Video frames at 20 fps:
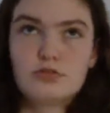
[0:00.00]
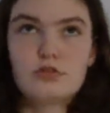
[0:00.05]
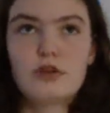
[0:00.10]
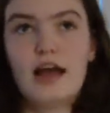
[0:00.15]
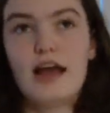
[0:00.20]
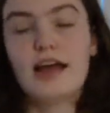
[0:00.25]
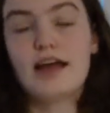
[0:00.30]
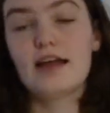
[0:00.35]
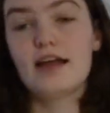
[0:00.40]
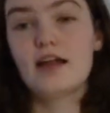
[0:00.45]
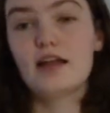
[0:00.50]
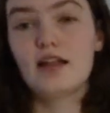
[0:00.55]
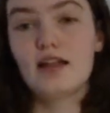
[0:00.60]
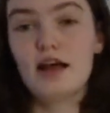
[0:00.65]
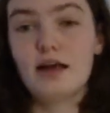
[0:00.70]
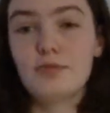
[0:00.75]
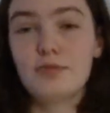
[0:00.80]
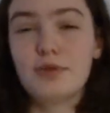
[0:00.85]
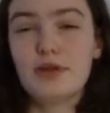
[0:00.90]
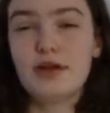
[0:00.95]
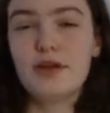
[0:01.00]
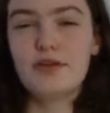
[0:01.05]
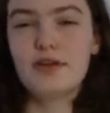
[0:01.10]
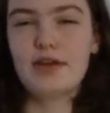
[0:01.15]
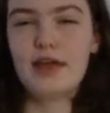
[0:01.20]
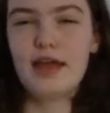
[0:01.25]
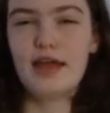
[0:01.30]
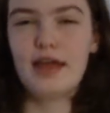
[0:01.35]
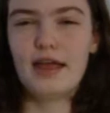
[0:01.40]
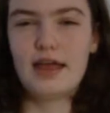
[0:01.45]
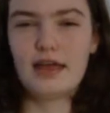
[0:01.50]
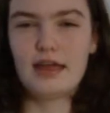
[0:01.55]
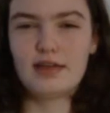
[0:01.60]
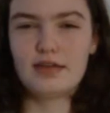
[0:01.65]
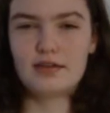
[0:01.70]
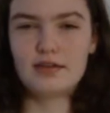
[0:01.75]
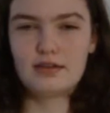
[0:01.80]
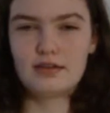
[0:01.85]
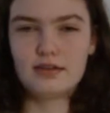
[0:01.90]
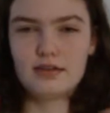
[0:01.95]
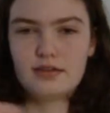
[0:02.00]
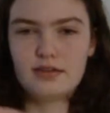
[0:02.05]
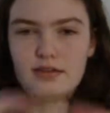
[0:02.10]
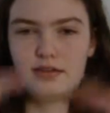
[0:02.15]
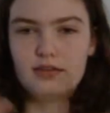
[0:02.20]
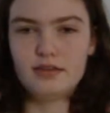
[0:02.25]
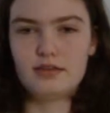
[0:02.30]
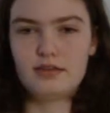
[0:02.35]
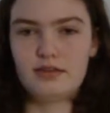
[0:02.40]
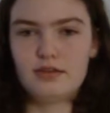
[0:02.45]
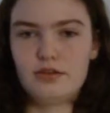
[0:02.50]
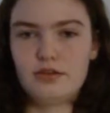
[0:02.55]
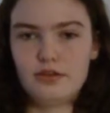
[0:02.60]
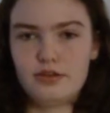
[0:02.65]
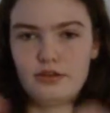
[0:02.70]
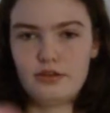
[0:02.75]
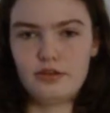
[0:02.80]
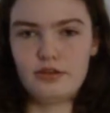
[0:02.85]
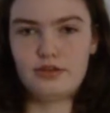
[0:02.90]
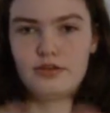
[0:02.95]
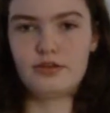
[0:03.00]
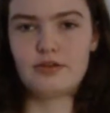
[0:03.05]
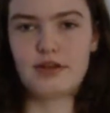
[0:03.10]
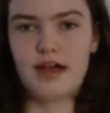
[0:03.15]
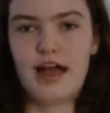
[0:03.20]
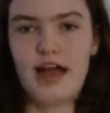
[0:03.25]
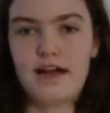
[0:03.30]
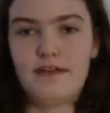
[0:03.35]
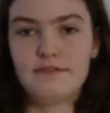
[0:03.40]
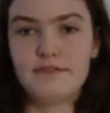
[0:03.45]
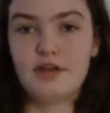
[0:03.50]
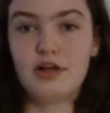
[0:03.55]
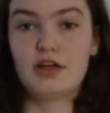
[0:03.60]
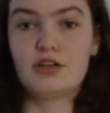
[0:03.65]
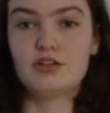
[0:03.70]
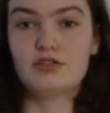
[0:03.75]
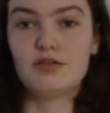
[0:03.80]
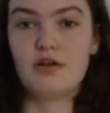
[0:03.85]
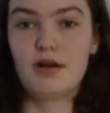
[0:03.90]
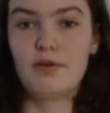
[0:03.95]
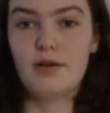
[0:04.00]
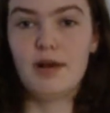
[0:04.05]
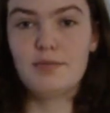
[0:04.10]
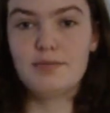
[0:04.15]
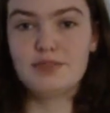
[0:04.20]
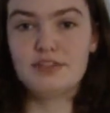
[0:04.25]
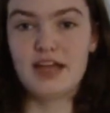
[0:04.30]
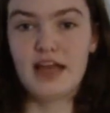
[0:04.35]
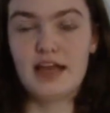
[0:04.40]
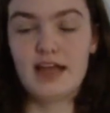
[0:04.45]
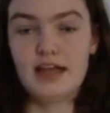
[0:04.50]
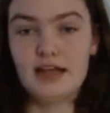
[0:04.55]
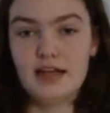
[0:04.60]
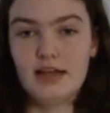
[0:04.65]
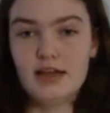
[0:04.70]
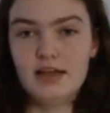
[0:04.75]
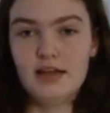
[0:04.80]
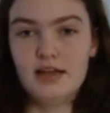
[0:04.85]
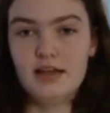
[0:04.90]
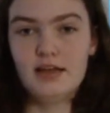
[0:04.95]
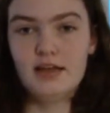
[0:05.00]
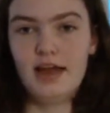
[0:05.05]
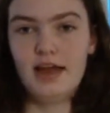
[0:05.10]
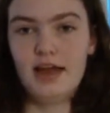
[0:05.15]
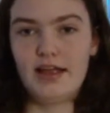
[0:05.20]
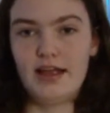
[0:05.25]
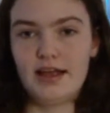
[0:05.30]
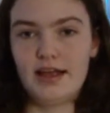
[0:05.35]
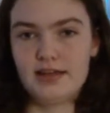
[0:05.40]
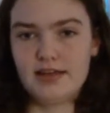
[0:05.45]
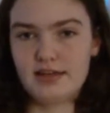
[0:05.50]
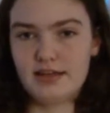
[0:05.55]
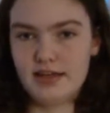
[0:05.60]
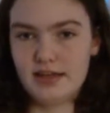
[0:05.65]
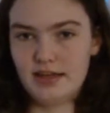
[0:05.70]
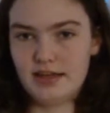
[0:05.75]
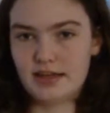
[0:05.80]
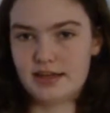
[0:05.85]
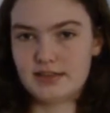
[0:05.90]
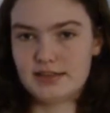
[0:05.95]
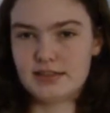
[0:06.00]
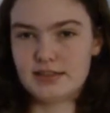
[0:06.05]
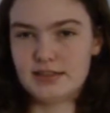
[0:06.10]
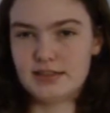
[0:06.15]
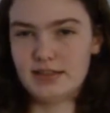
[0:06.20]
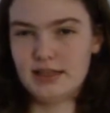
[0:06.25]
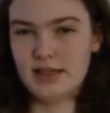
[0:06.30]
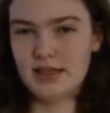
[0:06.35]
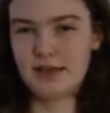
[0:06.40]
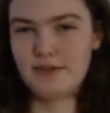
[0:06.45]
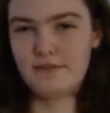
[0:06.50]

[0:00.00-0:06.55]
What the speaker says: I'll upload a little graph onto our website, and here's the link